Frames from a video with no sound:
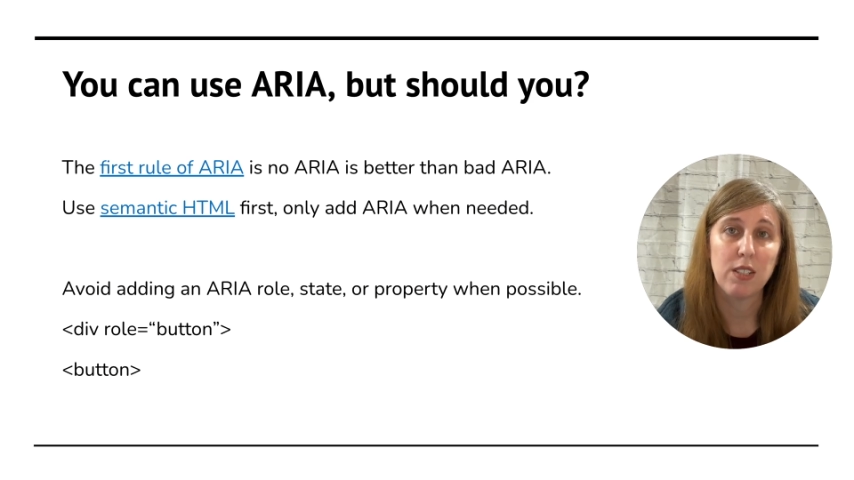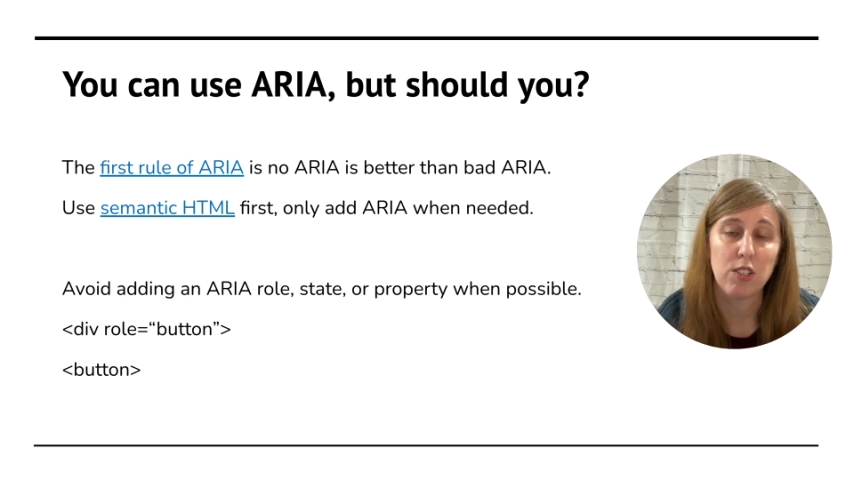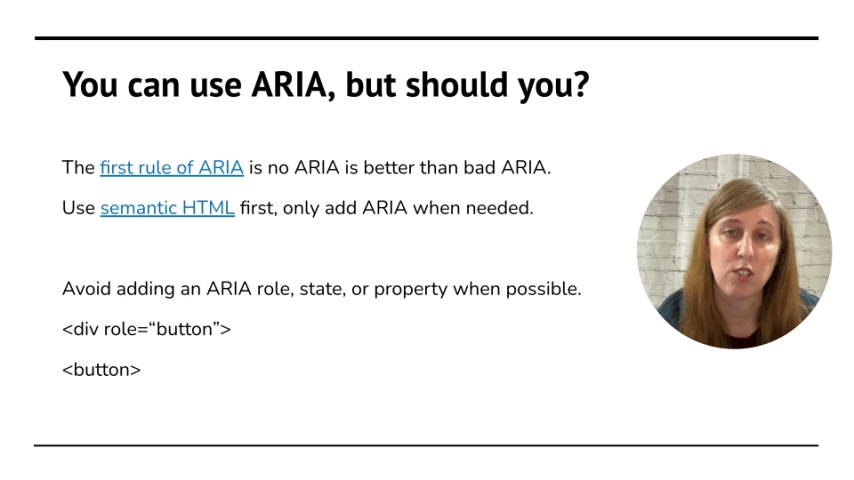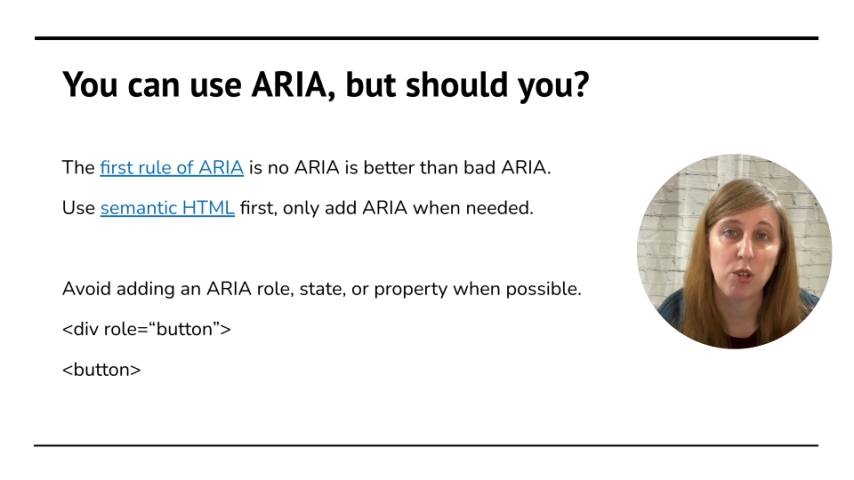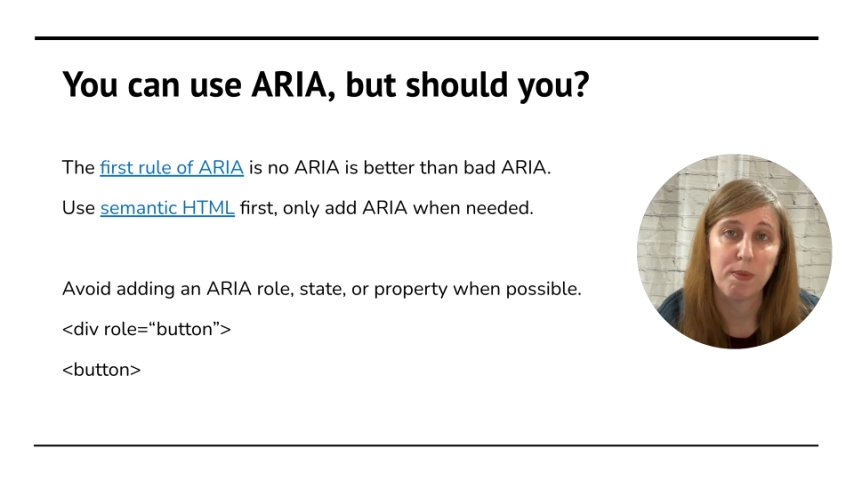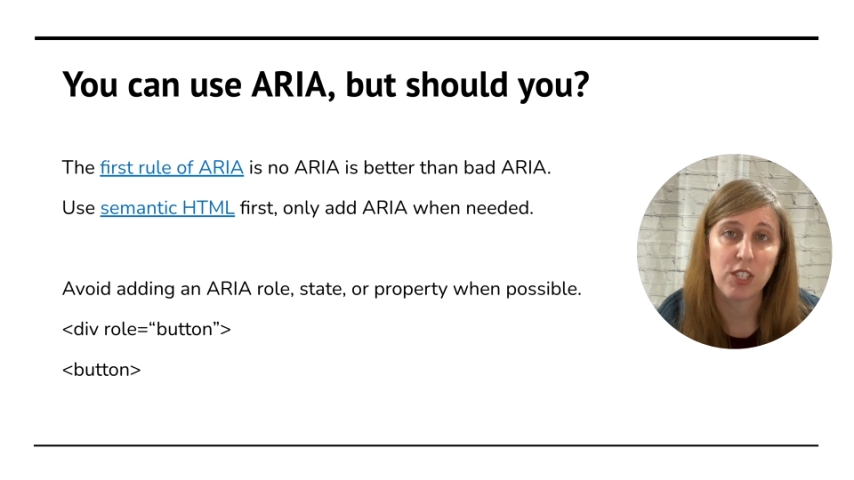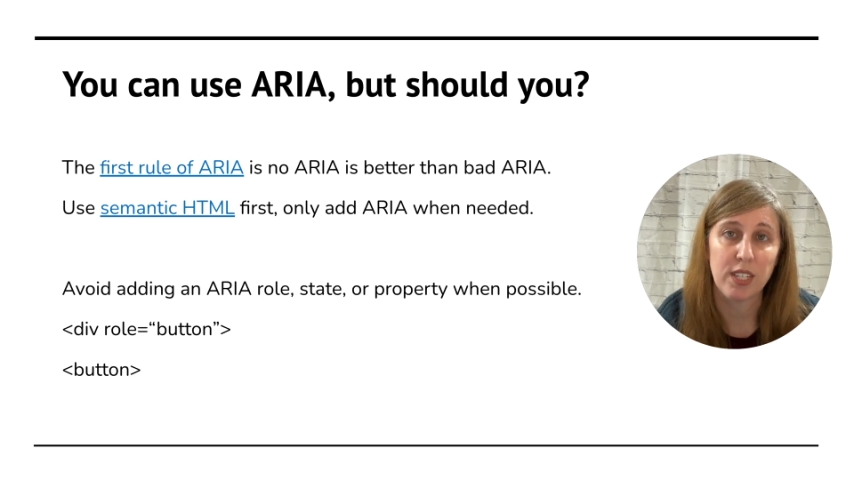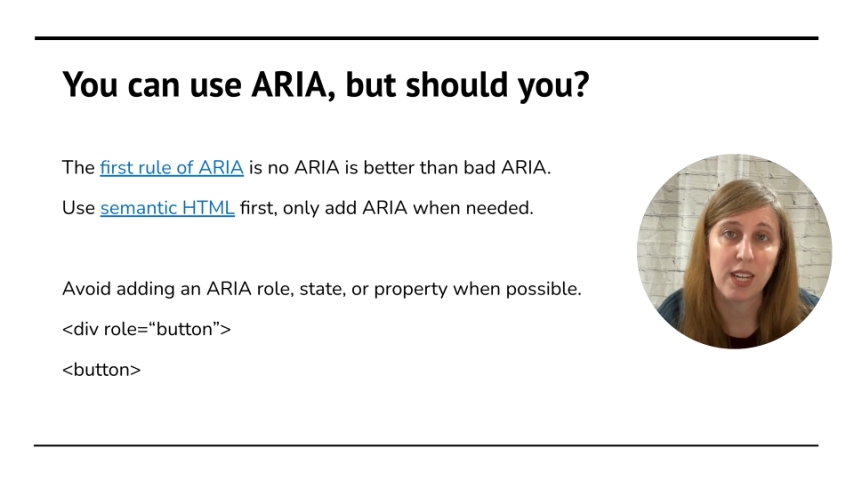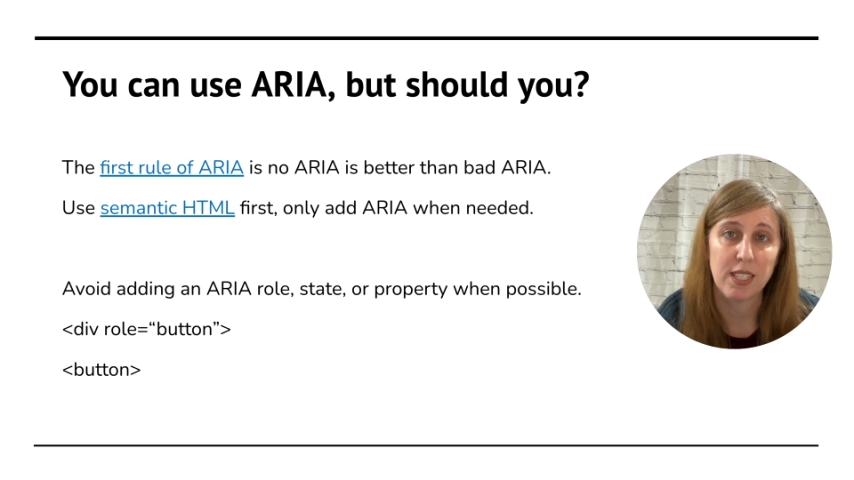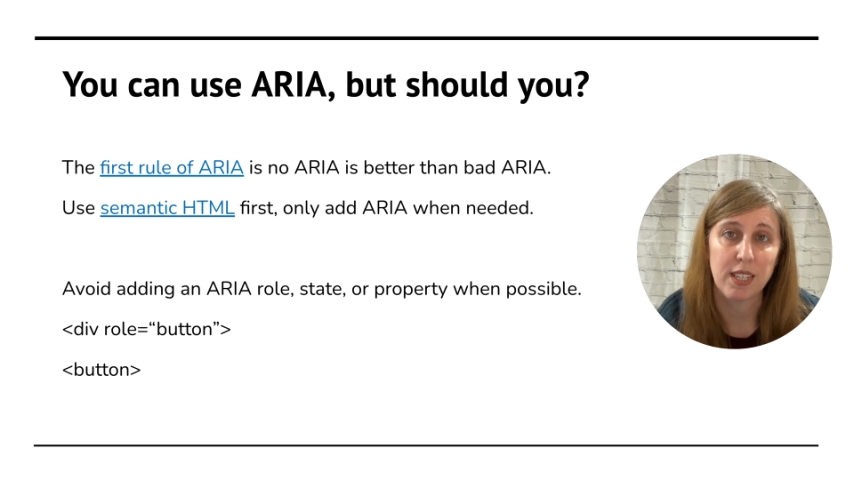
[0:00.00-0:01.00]
and so much
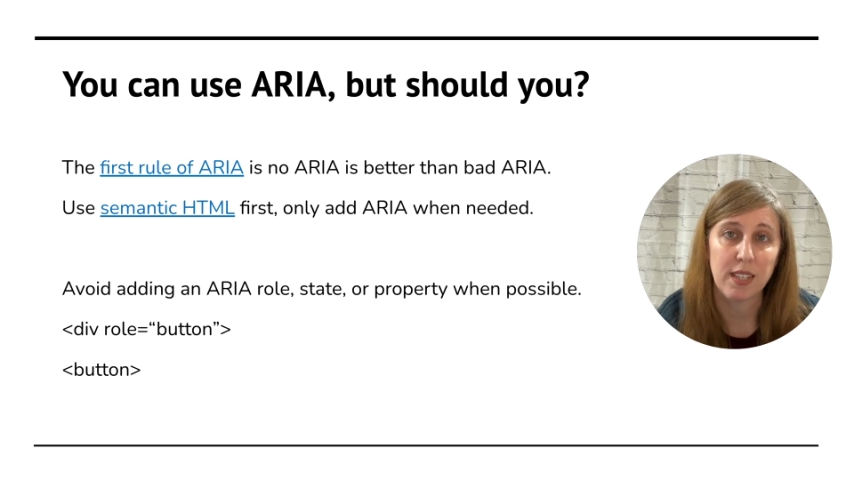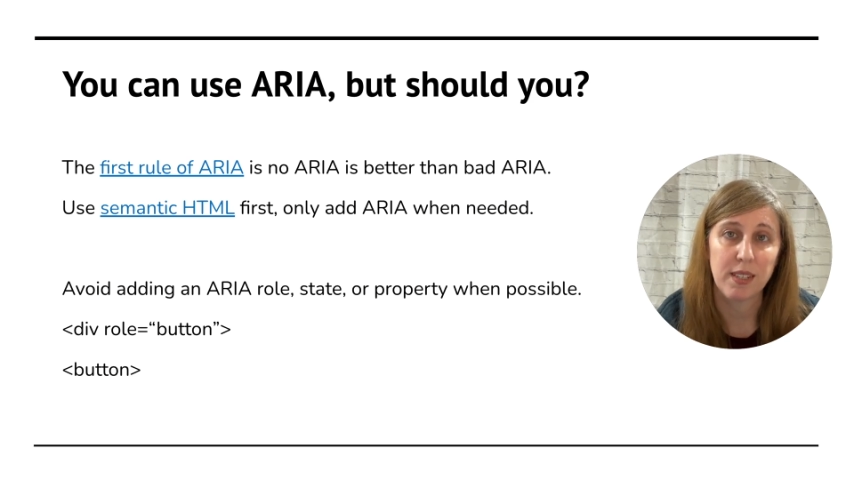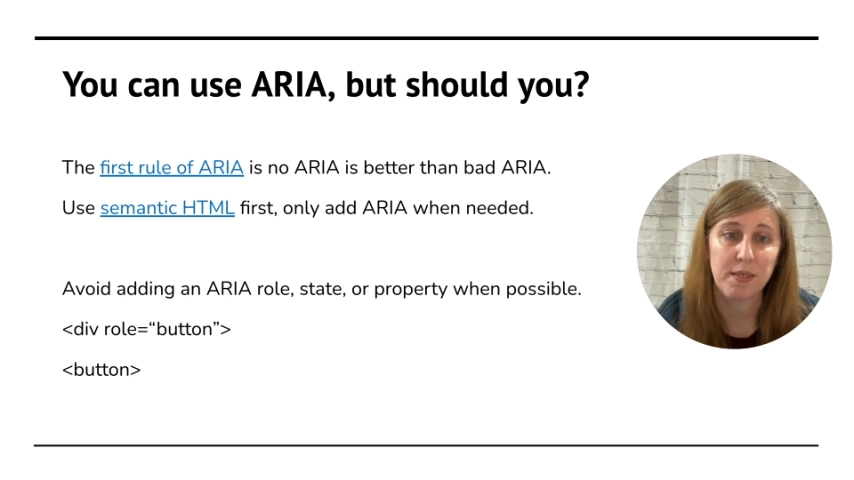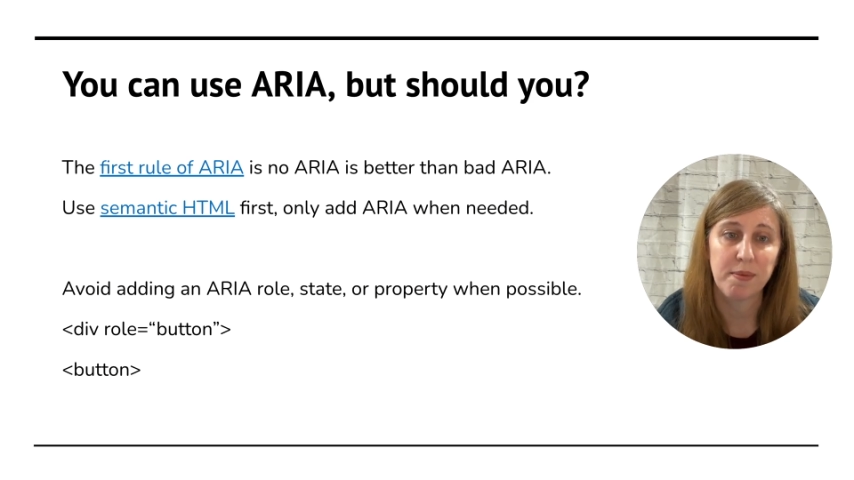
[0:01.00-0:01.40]
testing.